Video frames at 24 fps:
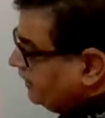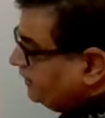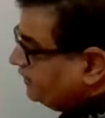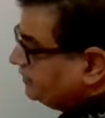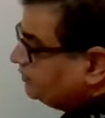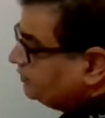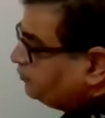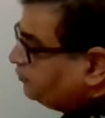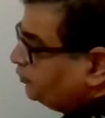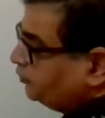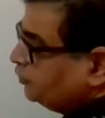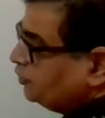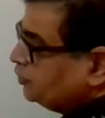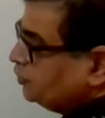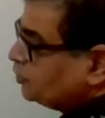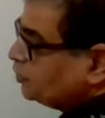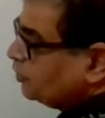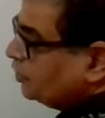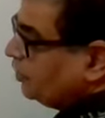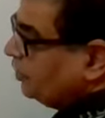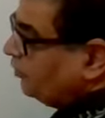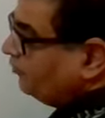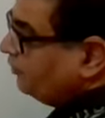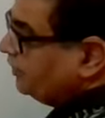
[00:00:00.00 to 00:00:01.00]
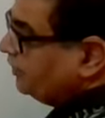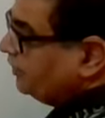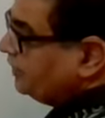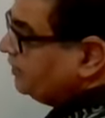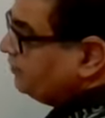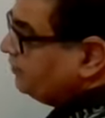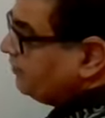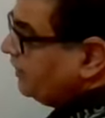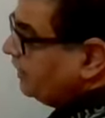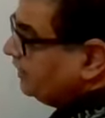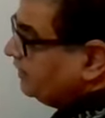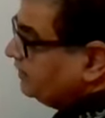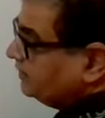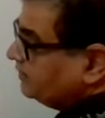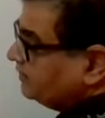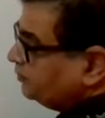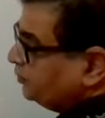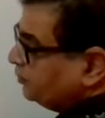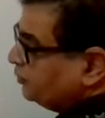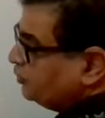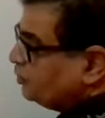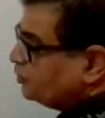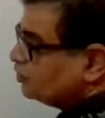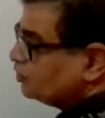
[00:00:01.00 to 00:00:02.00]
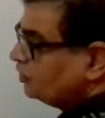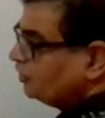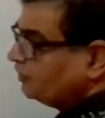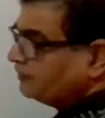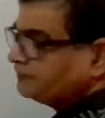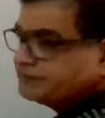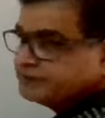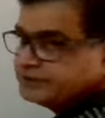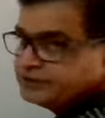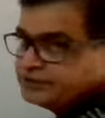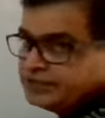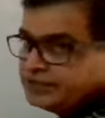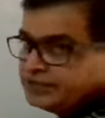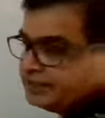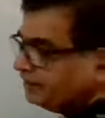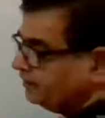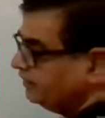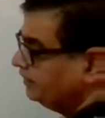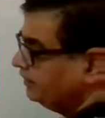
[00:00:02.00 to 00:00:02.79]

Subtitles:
That is position of B minus position of C.